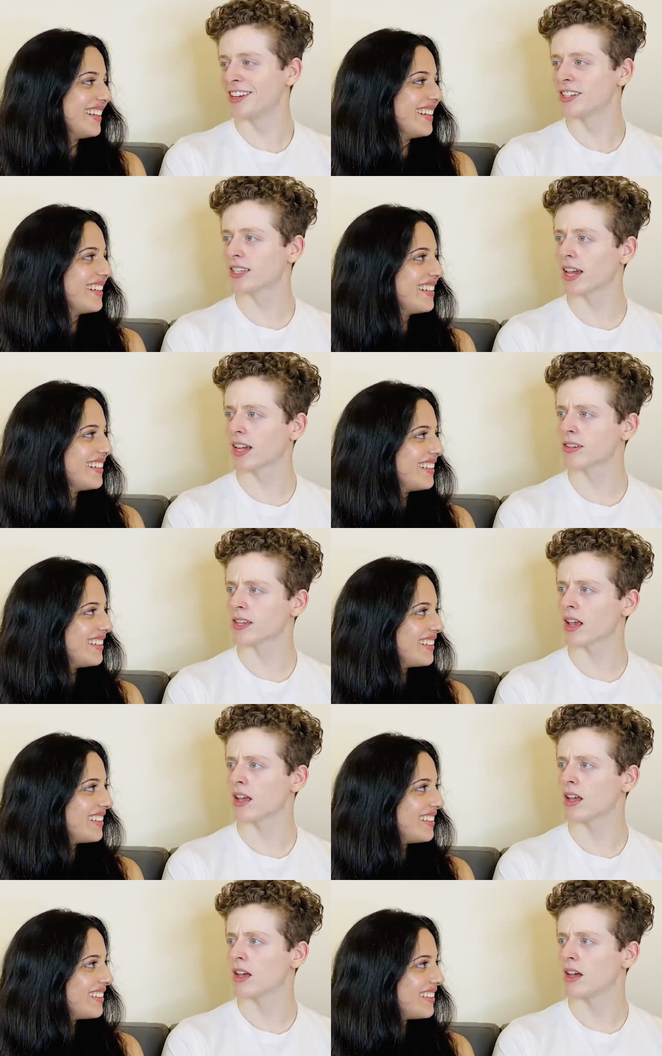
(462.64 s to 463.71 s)
Speaker 1: he was like, he's
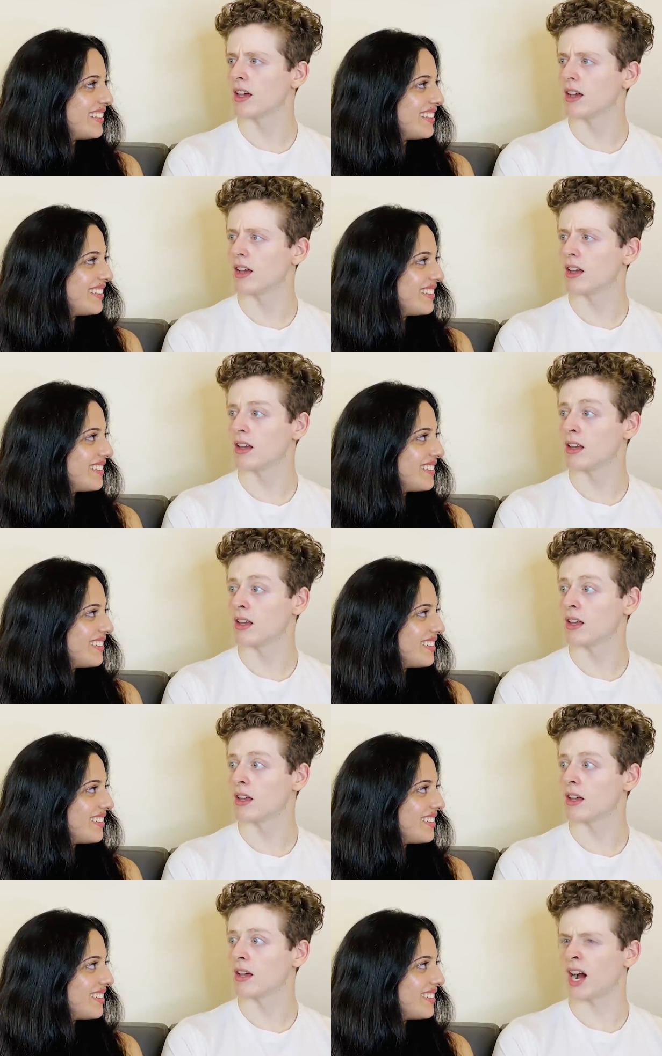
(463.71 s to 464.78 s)
like,
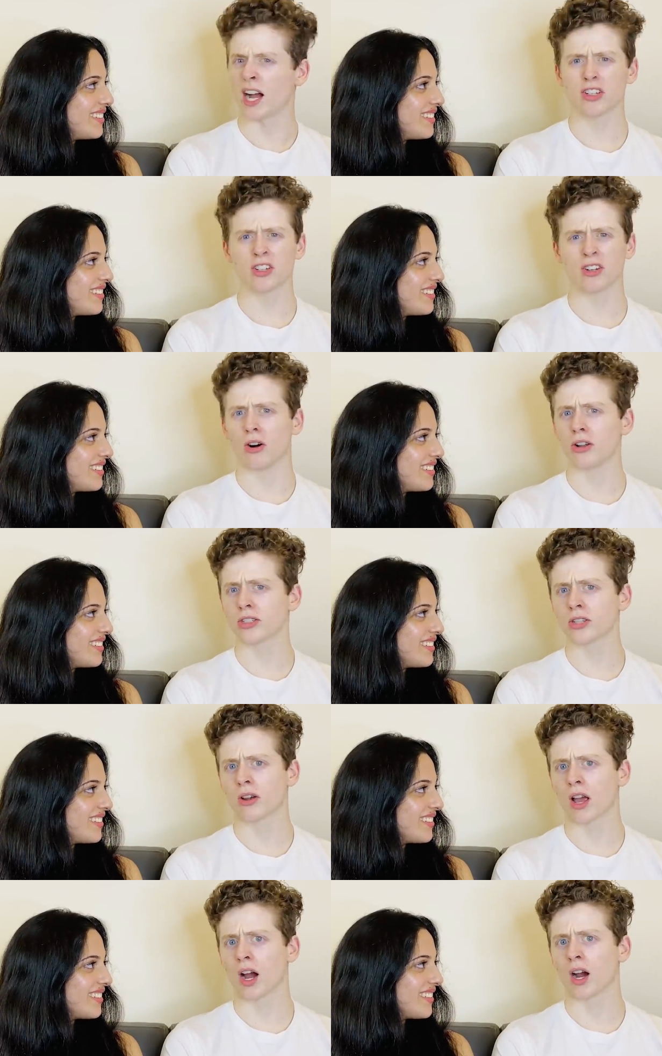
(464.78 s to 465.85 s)
I should
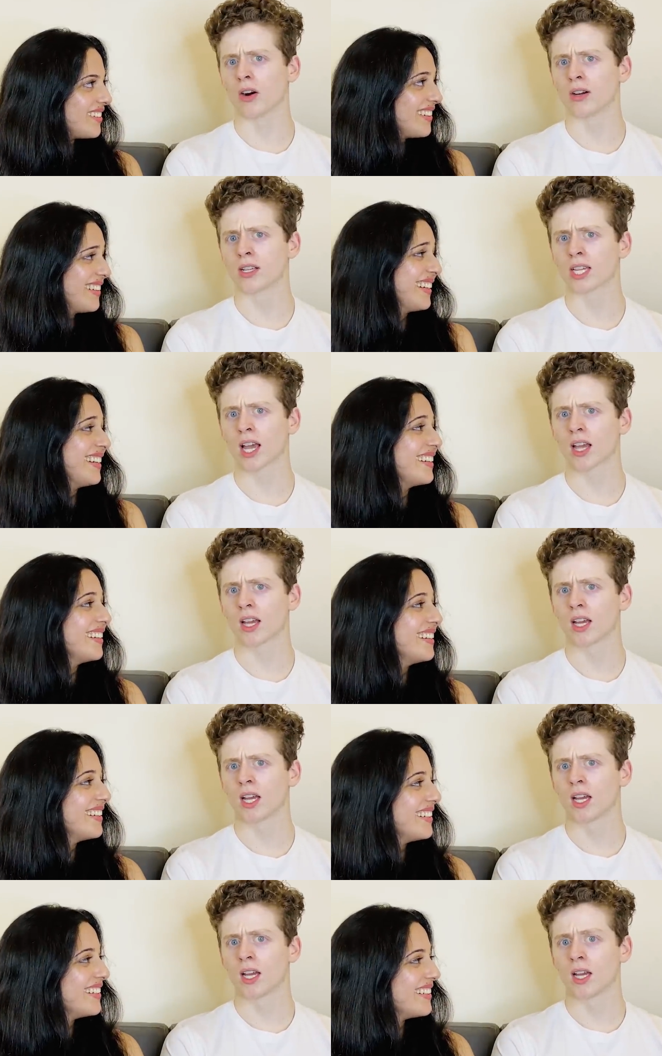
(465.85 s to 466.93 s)
also go. He's like,
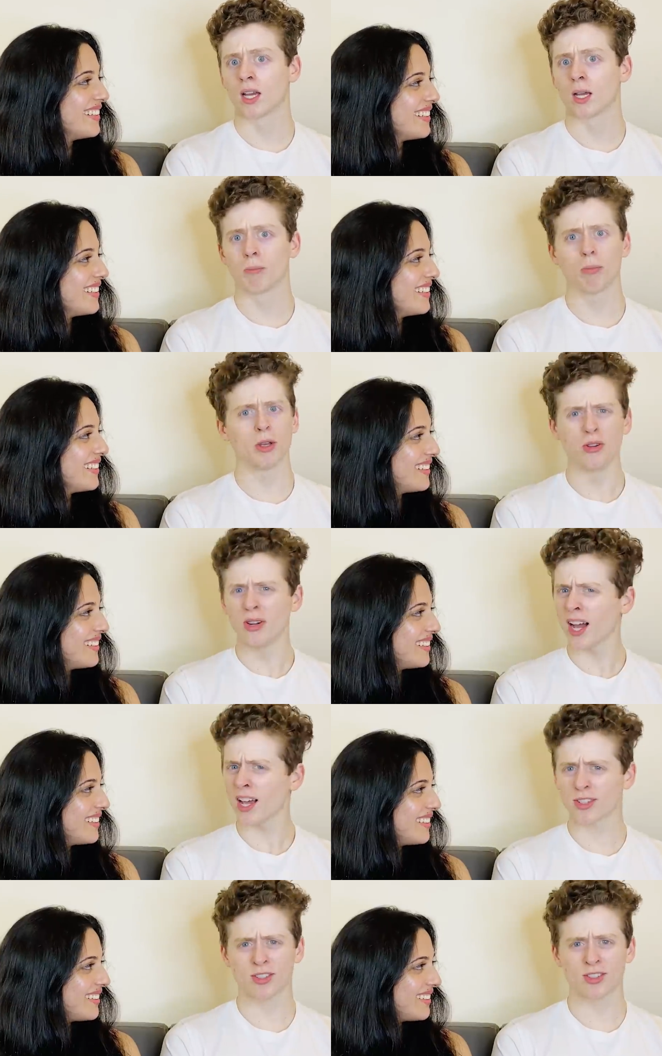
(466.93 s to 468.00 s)
but you
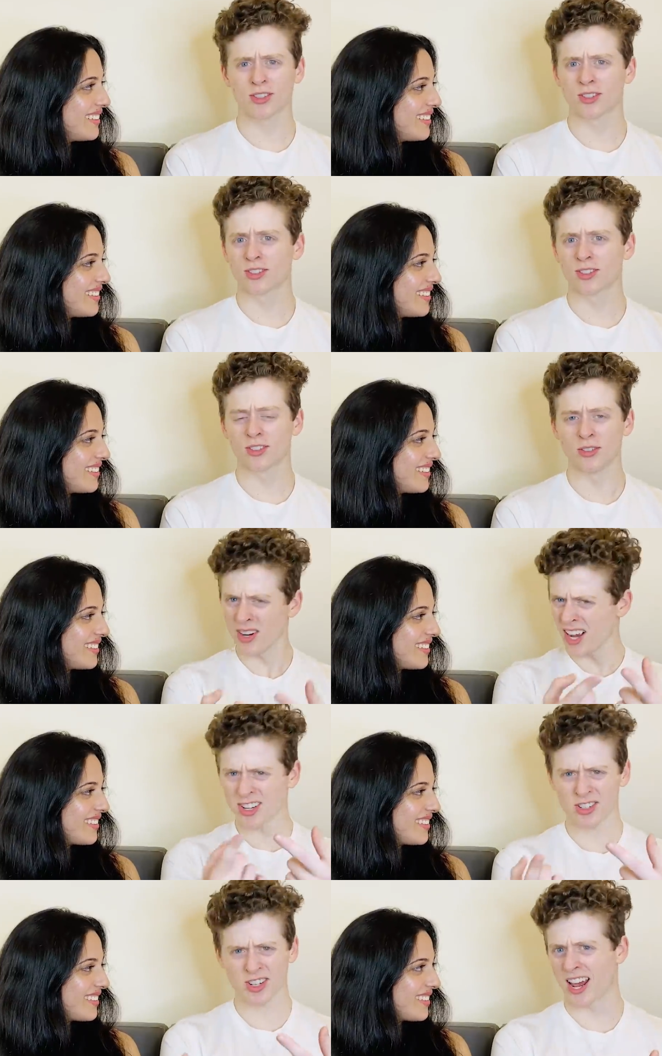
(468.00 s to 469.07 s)
guys, you
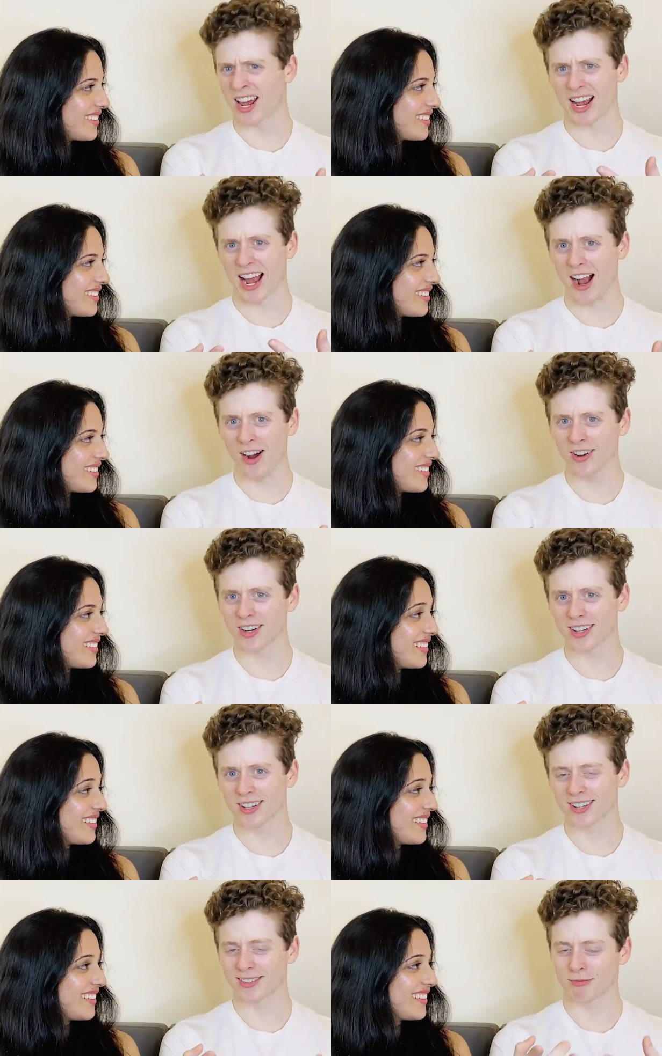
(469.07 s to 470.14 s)
guys should hang out.
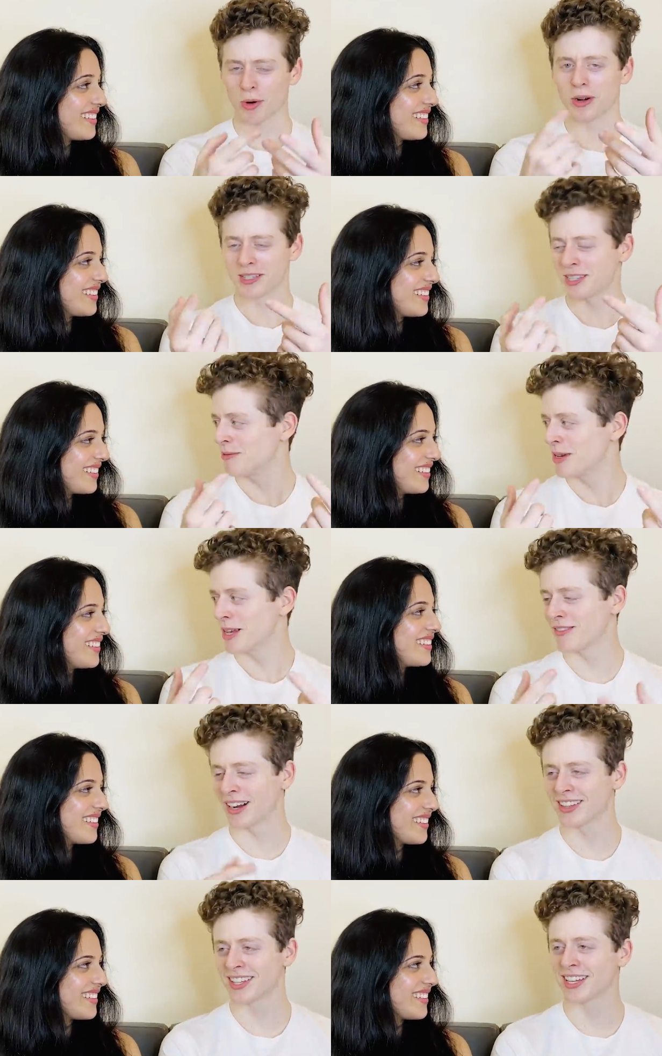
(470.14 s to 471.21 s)
Pointing to me and
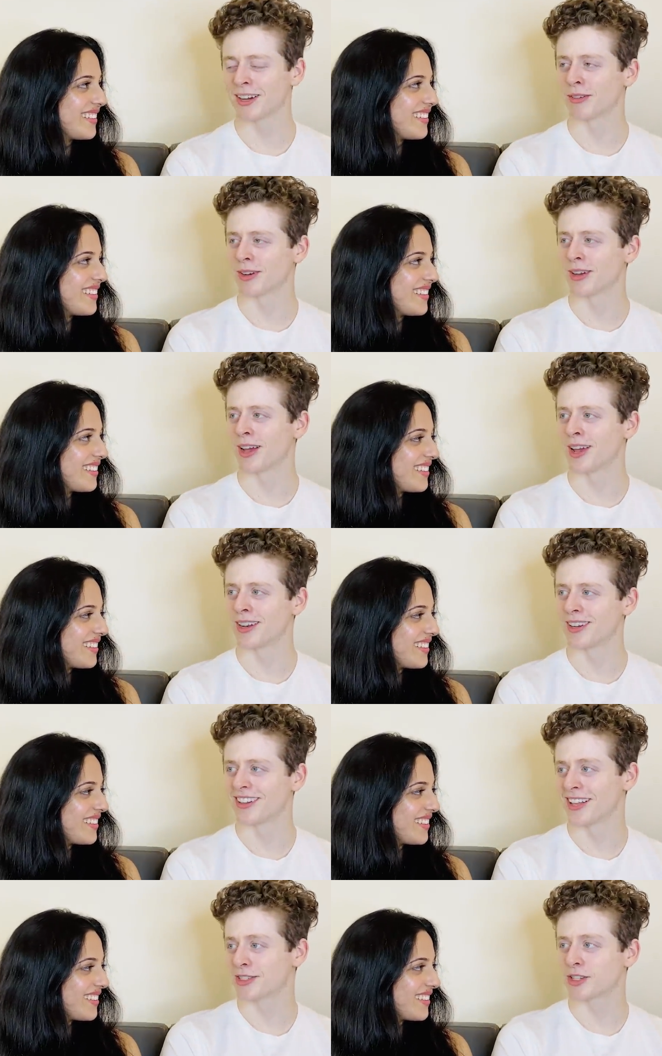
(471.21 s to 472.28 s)
Avanti, and
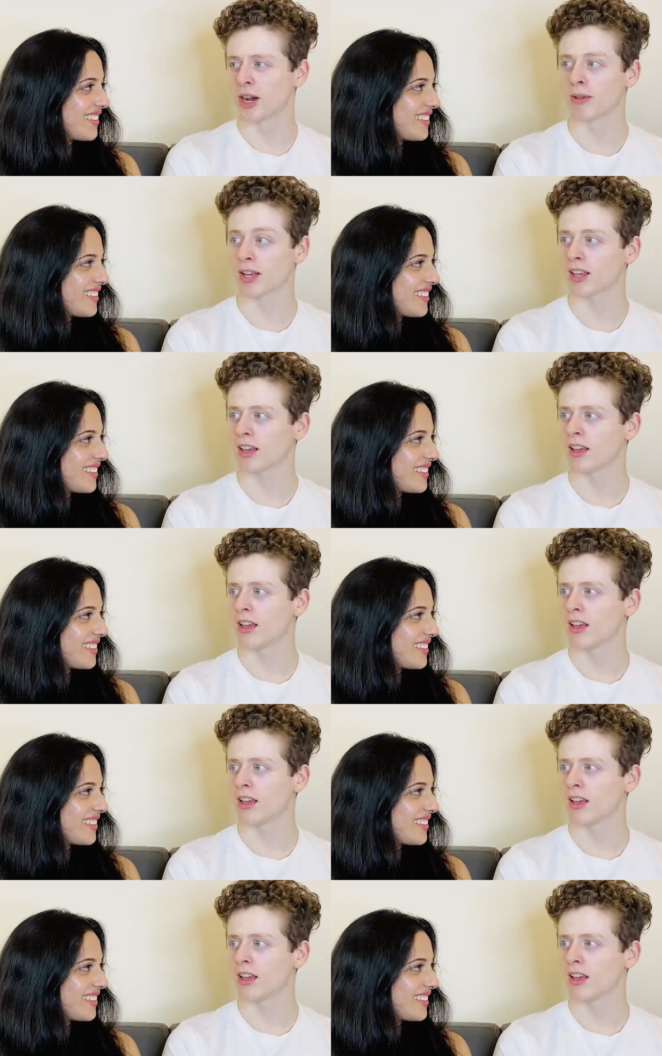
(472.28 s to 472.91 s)
and, and so I'm like,